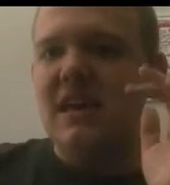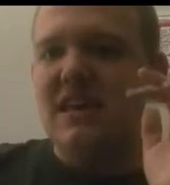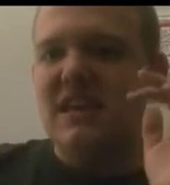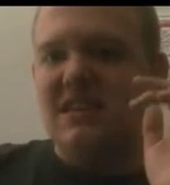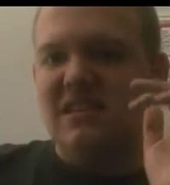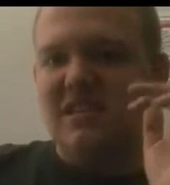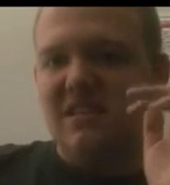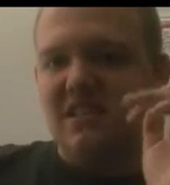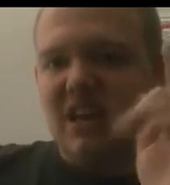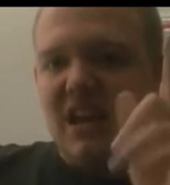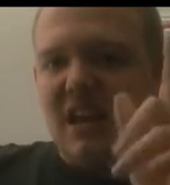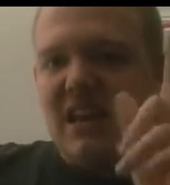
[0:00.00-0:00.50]

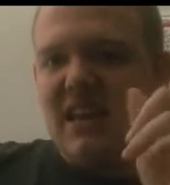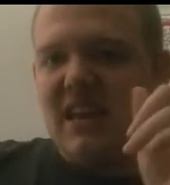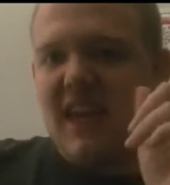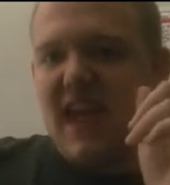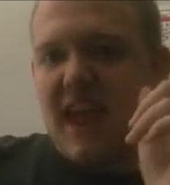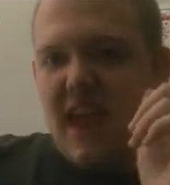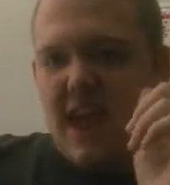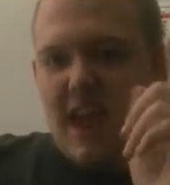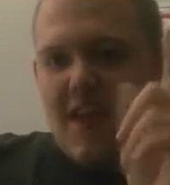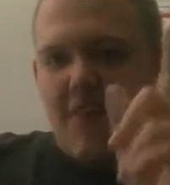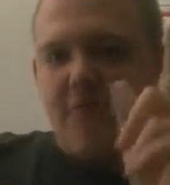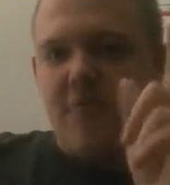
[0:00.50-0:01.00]
Study
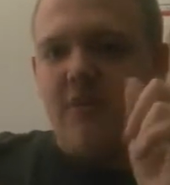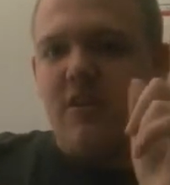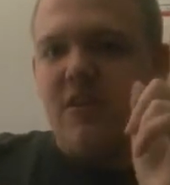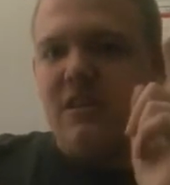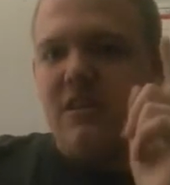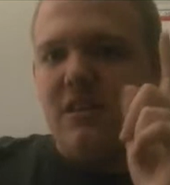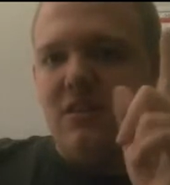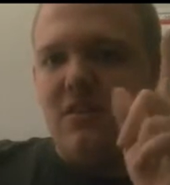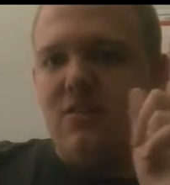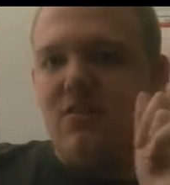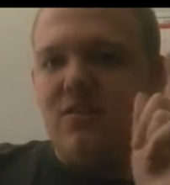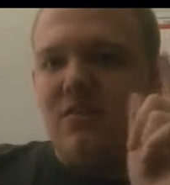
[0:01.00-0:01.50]
every
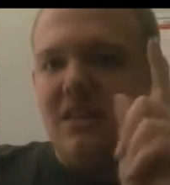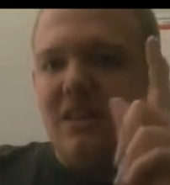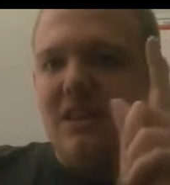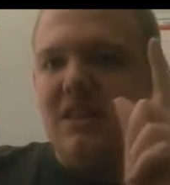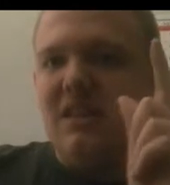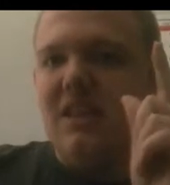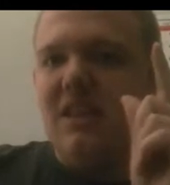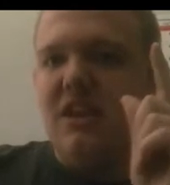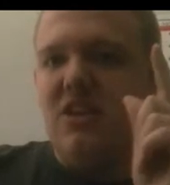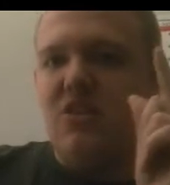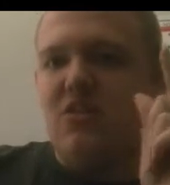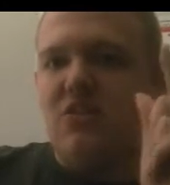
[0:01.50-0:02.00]
little
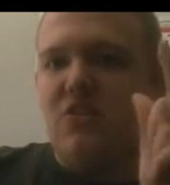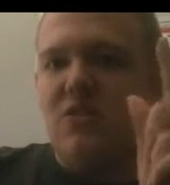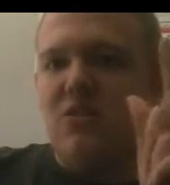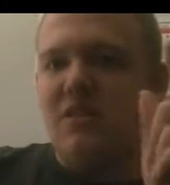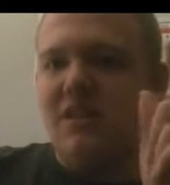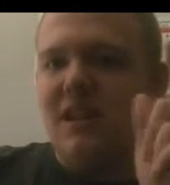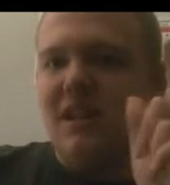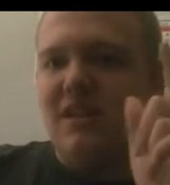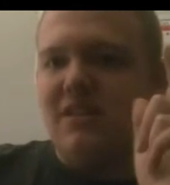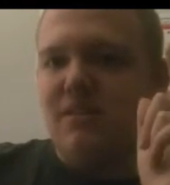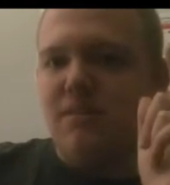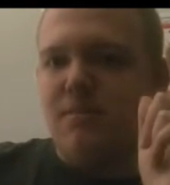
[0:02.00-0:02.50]
thing that you know
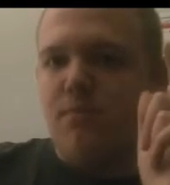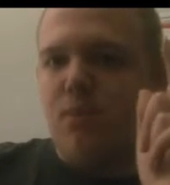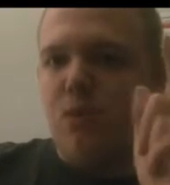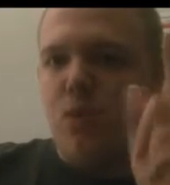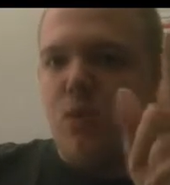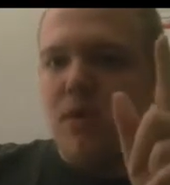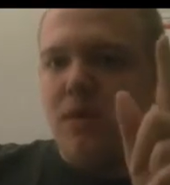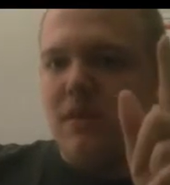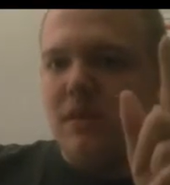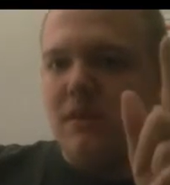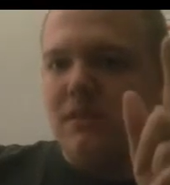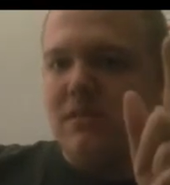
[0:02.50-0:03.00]
that's
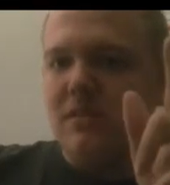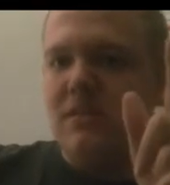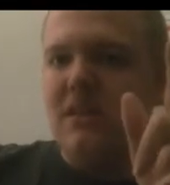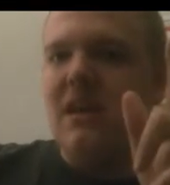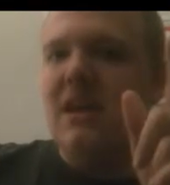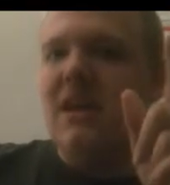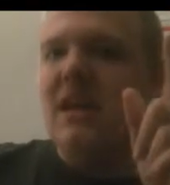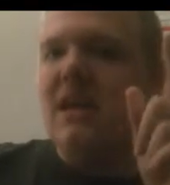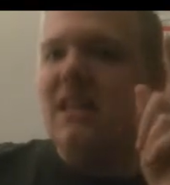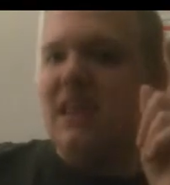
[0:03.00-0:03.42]
important.